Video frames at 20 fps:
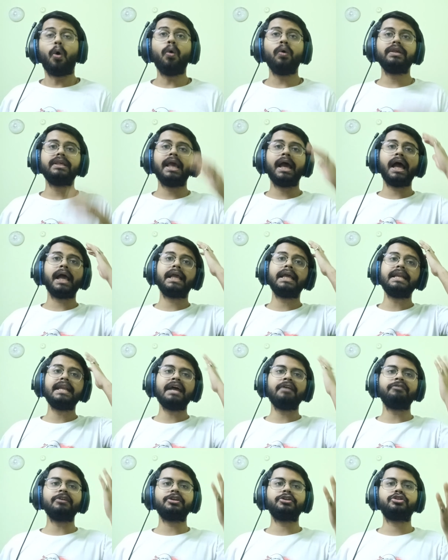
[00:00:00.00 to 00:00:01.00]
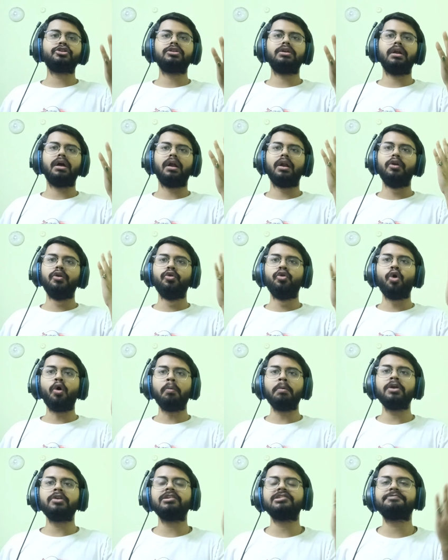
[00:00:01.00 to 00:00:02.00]
Oh yeah, he never, no
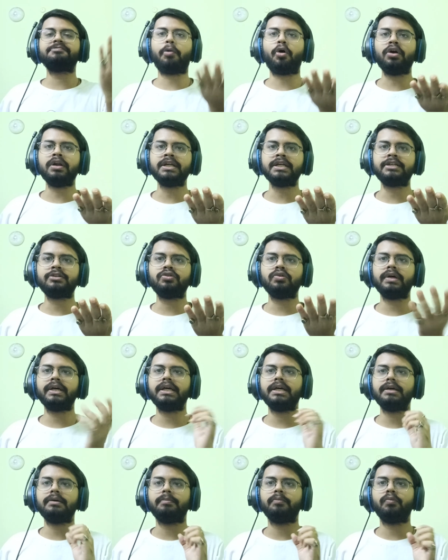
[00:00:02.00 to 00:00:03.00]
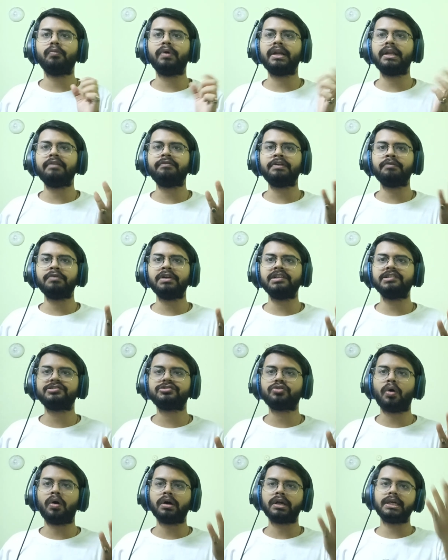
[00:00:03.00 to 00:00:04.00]
one responded to him when everyone
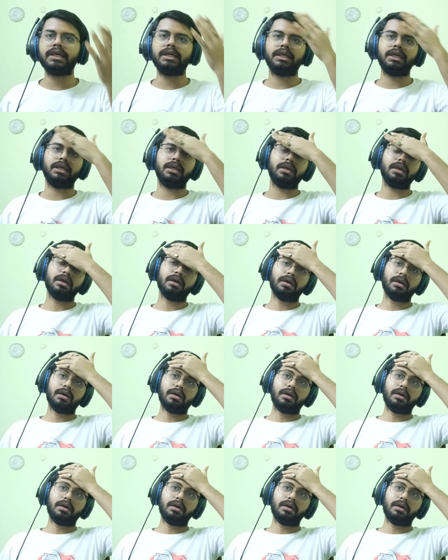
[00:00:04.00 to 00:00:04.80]
is talking.